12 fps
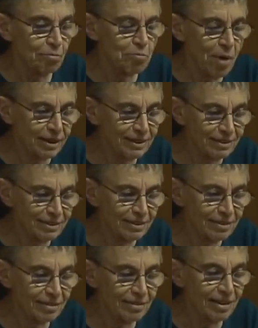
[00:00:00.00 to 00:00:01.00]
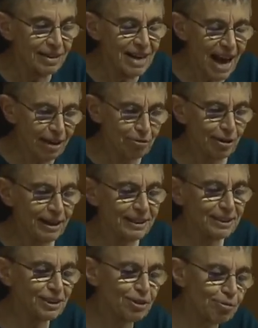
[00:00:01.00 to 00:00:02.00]
Mottled,
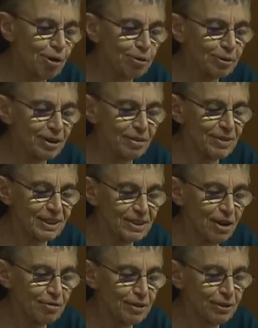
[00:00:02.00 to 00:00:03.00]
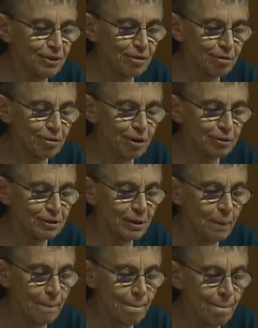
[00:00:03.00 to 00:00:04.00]
nacreous throat of the dove at her throat,
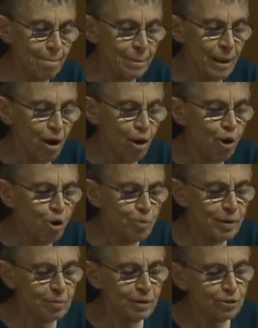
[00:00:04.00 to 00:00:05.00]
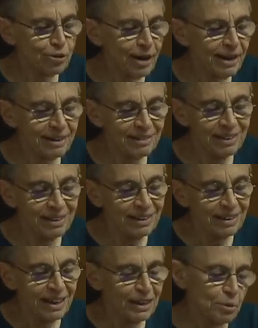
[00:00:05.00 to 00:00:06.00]
hope and betrayal
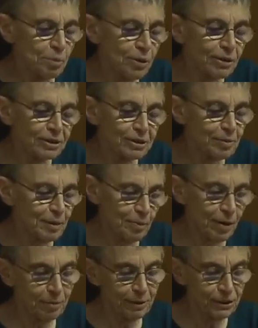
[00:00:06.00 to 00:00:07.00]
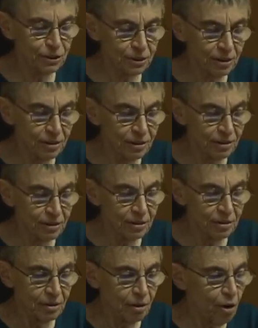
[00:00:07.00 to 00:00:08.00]
in the book to be published,
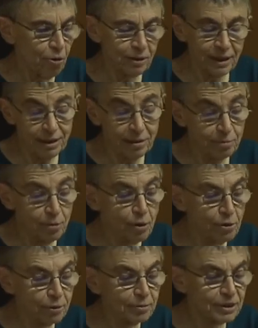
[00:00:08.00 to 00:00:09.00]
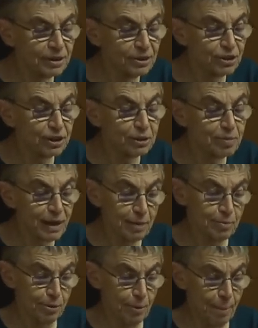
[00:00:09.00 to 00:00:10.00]
only poems, just
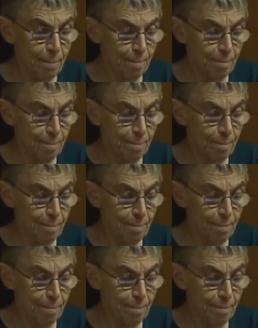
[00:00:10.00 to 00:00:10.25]
paper.